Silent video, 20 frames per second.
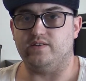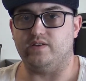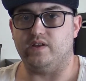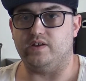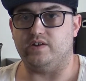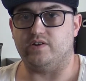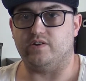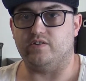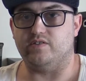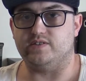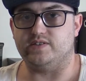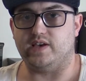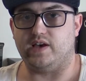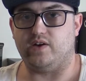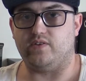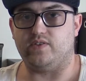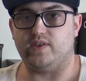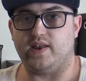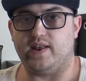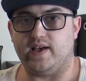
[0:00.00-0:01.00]
It turns
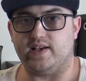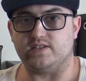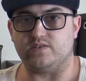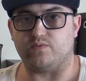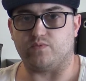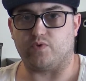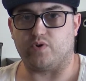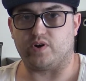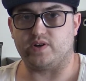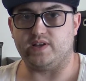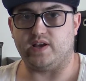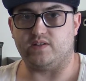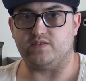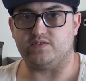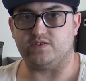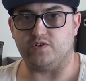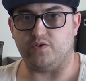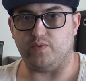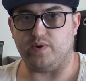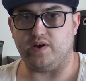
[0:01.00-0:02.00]
out that hasn't worked out
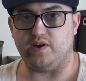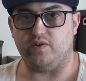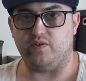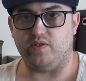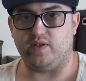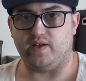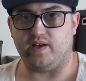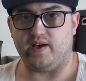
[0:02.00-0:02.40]
so well.